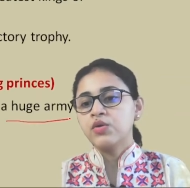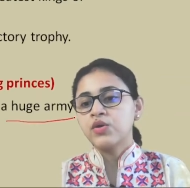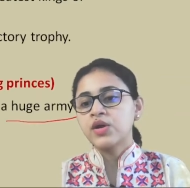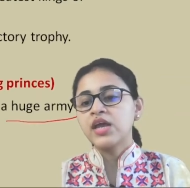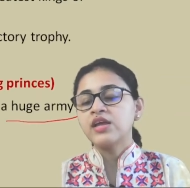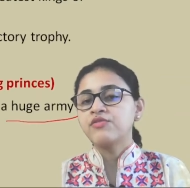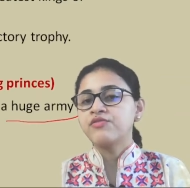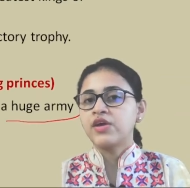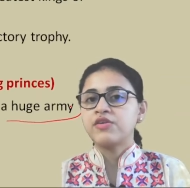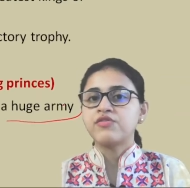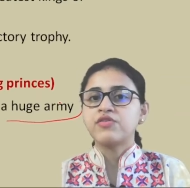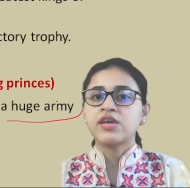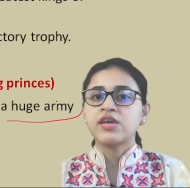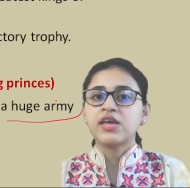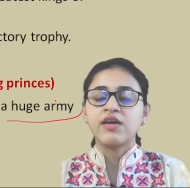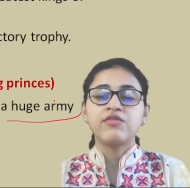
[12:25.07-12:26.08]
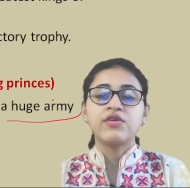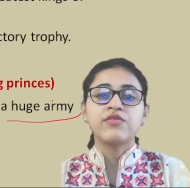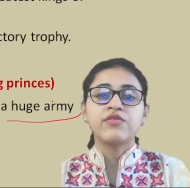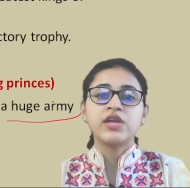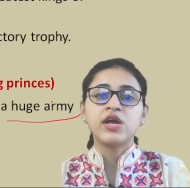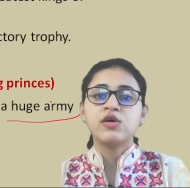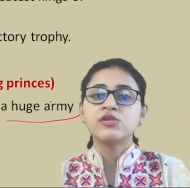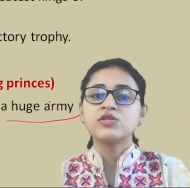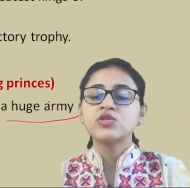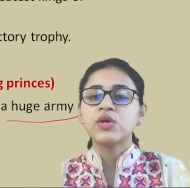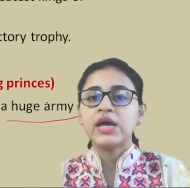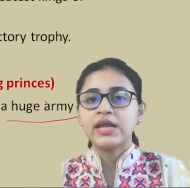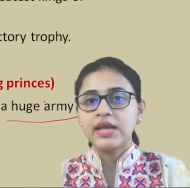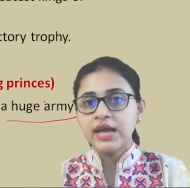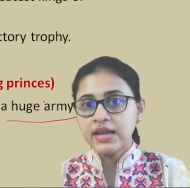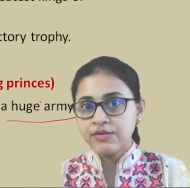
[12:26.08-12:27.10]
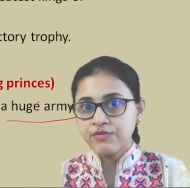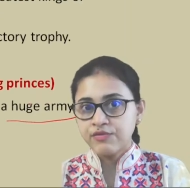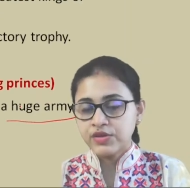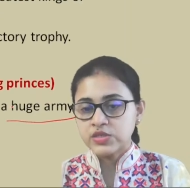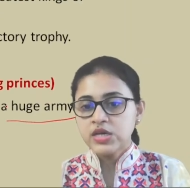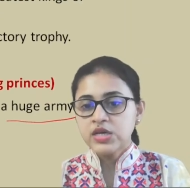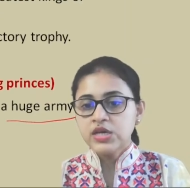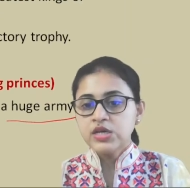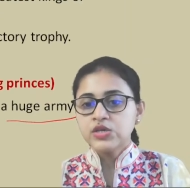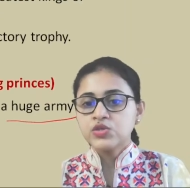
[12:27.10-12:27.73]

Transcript: Okay, infantry, cavalry, they also had elephants.